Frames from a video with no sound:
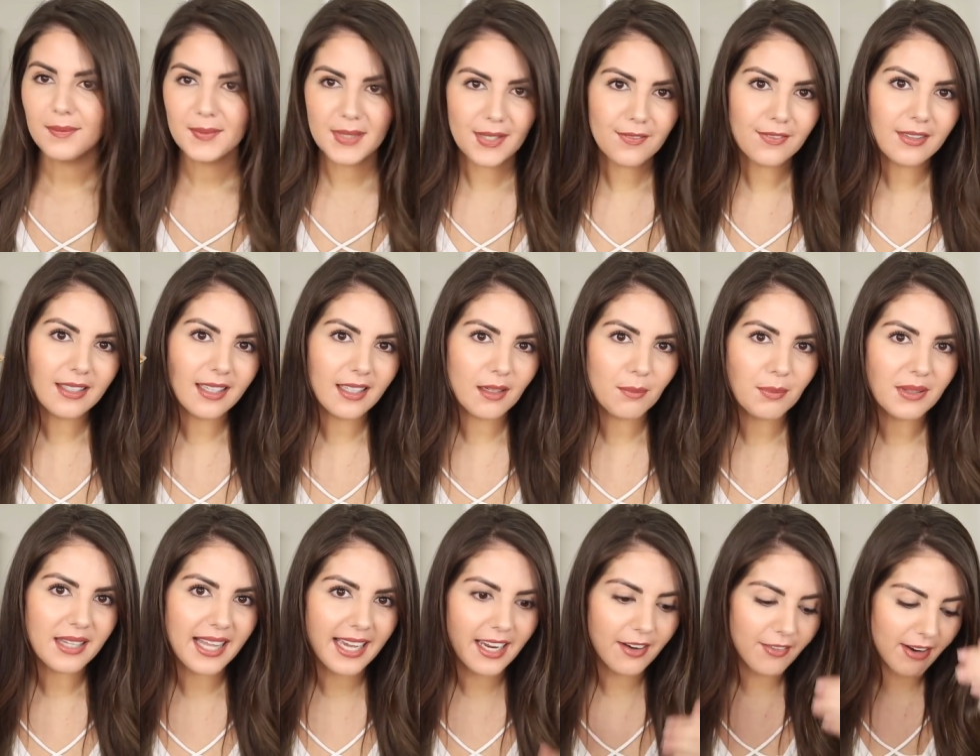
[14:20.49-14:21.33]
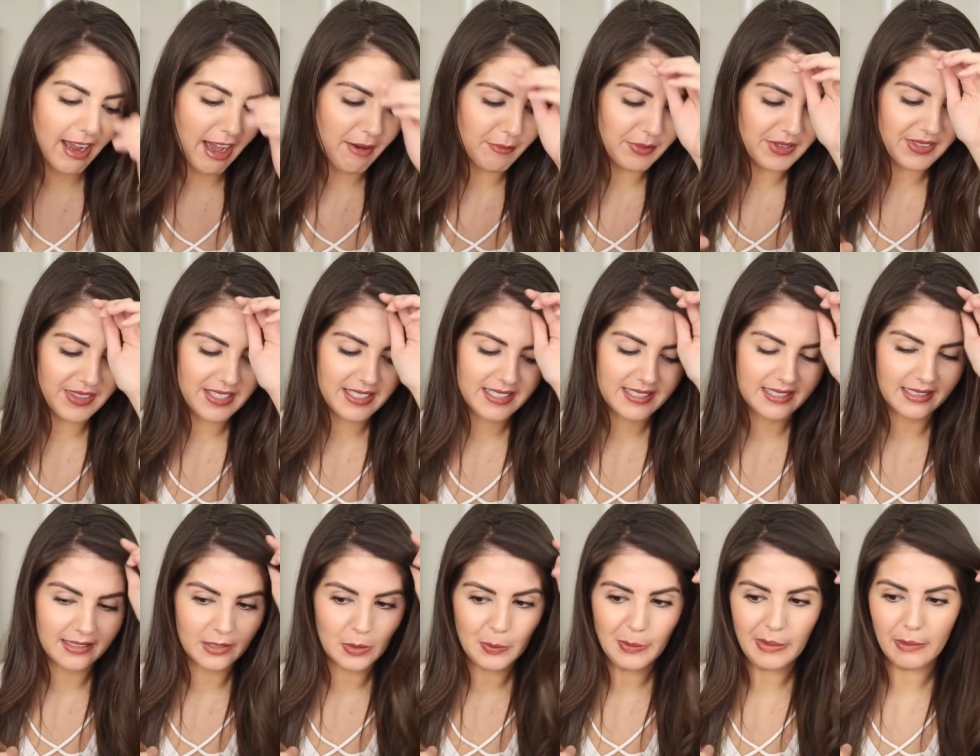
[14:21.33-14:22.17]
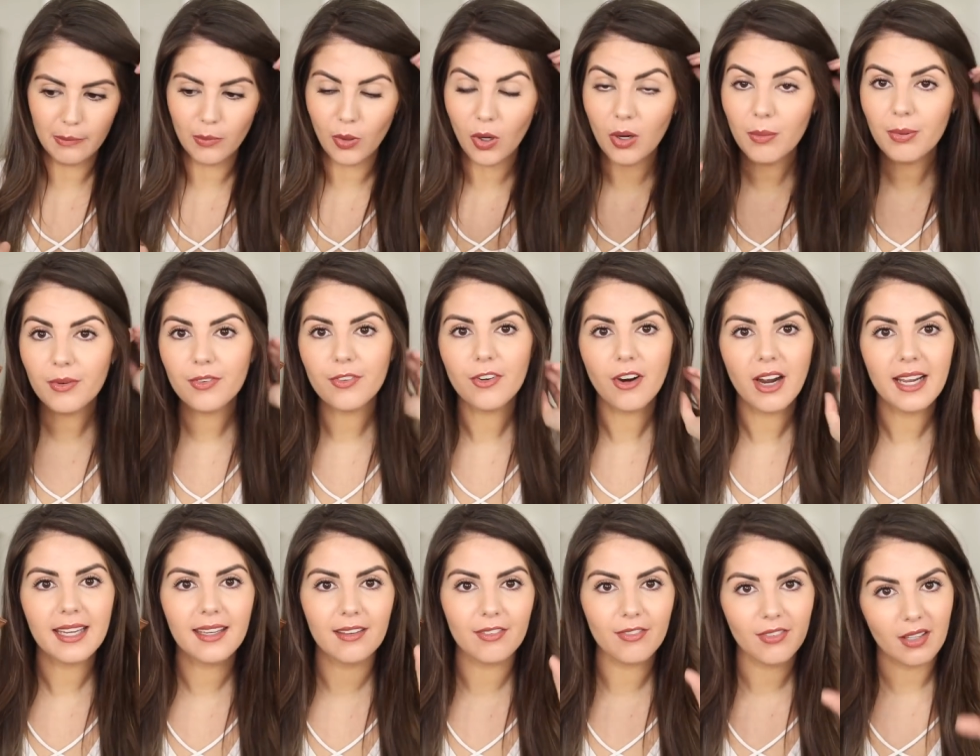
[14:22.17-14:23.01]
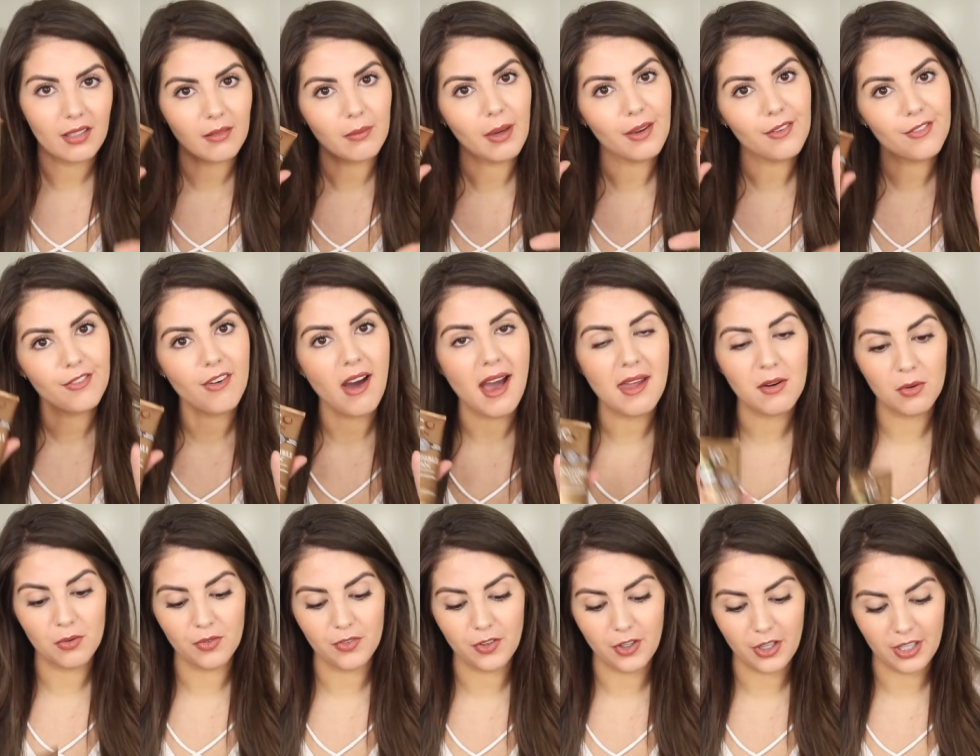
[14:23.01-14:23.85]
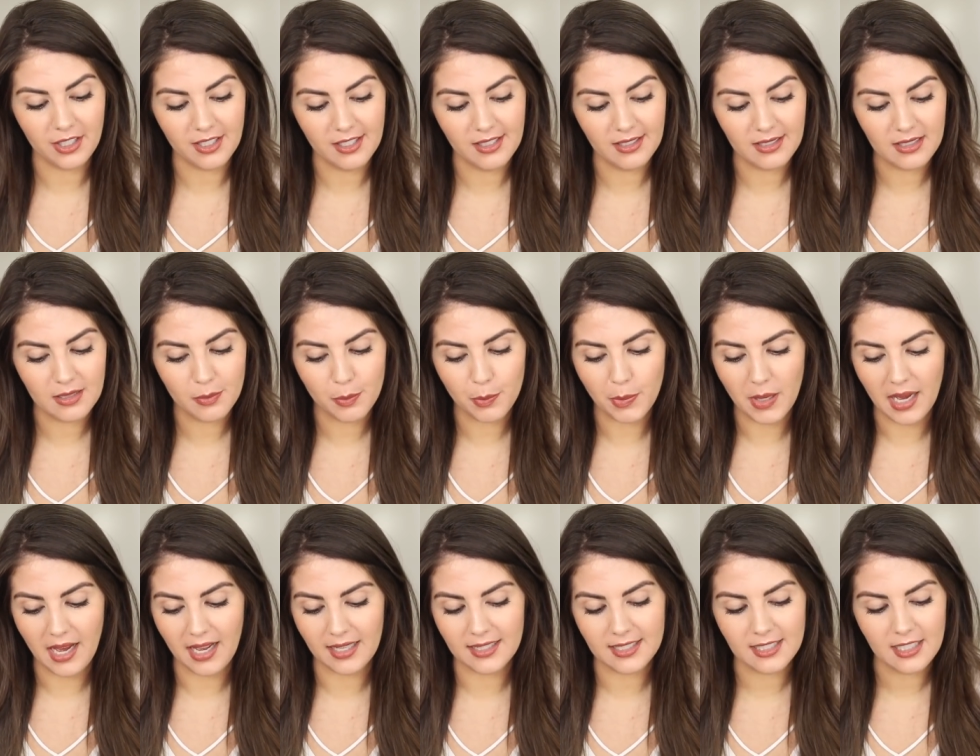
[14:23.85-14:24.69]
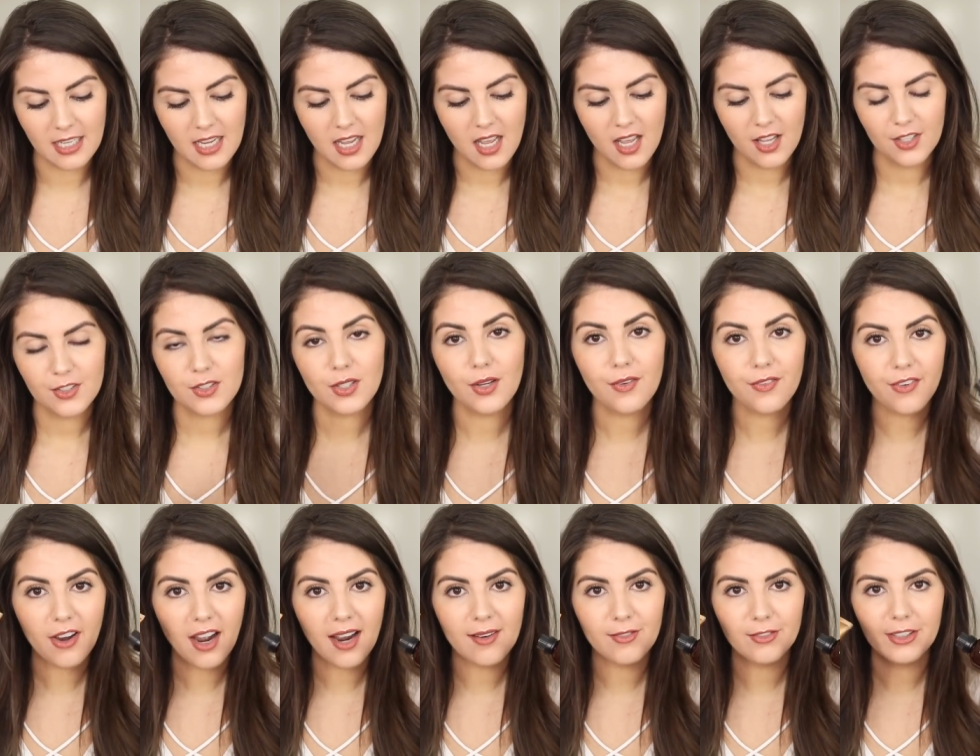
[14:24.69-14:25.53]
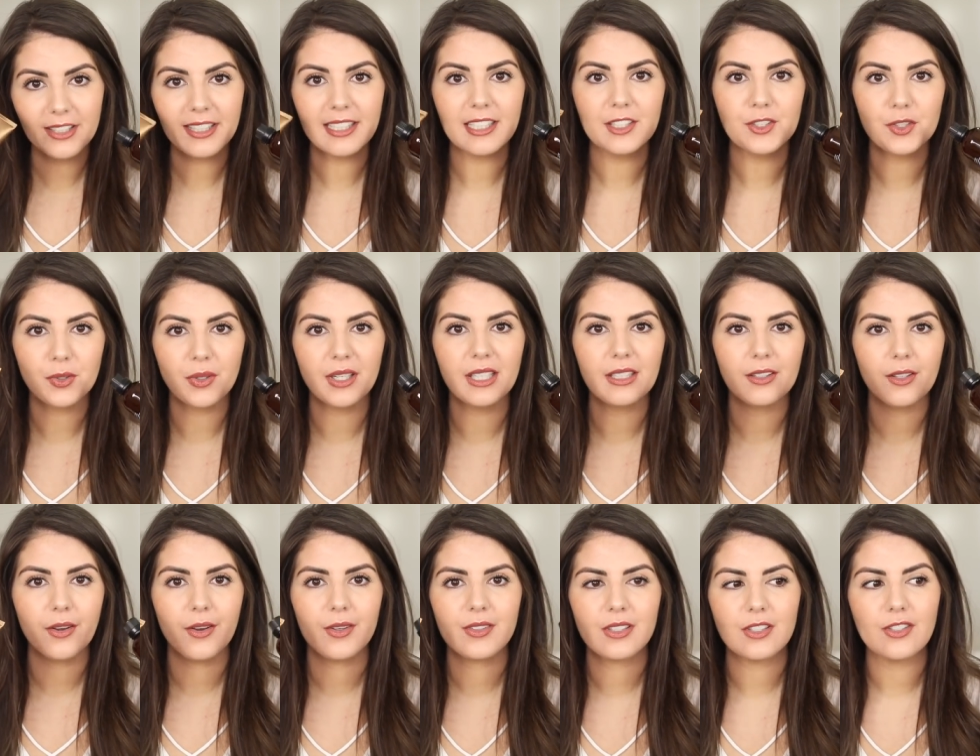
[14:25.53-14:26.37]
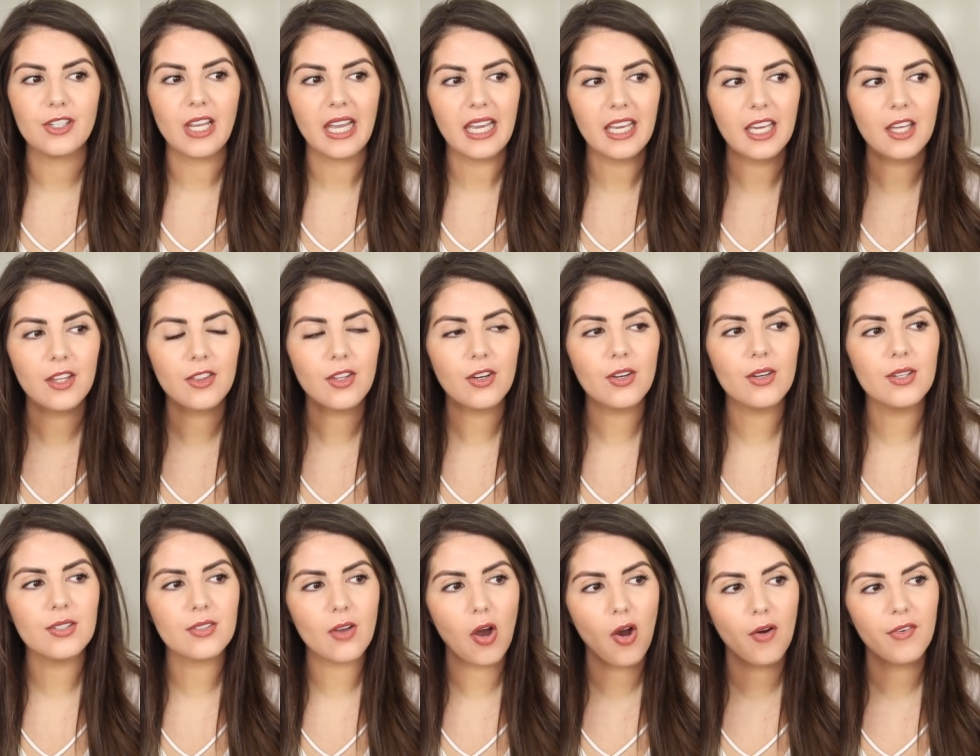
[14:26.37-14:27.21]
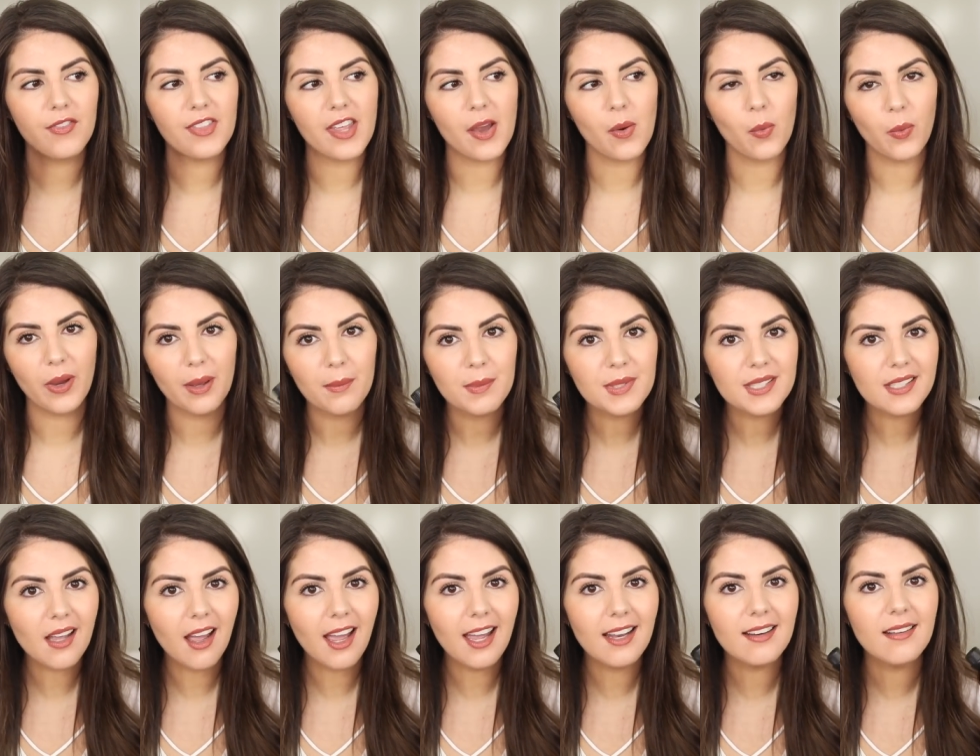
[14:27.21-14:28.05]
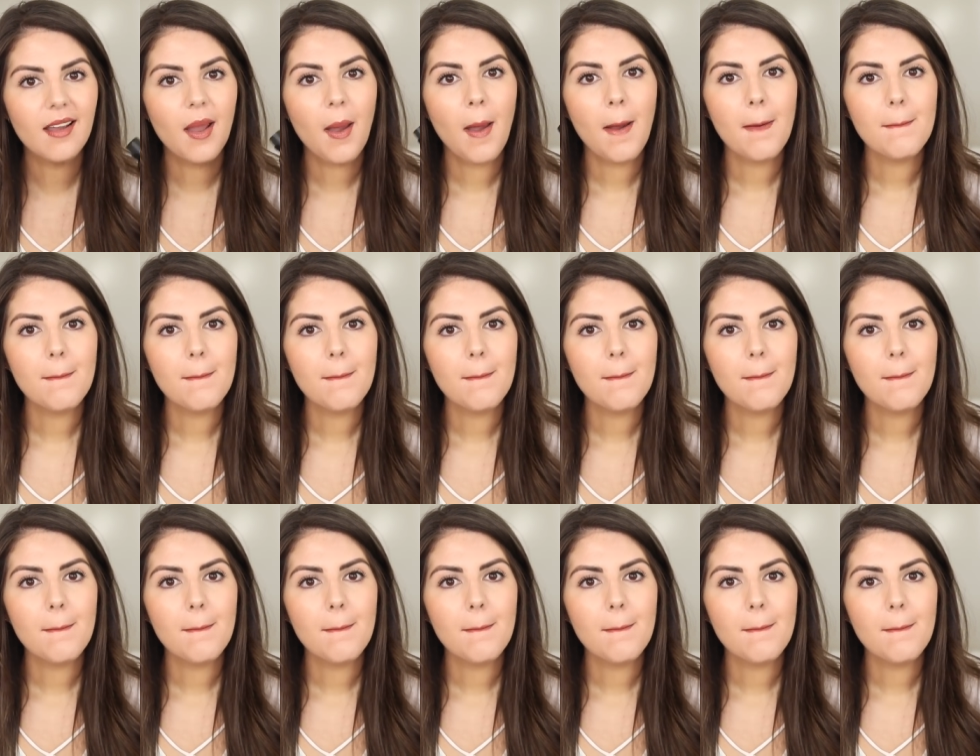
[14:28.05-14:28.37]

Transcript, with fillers: Definitely going to play around with this a little bit more before I give like my final verdict, but so far I'm really enjoying those, and you can get those off their website.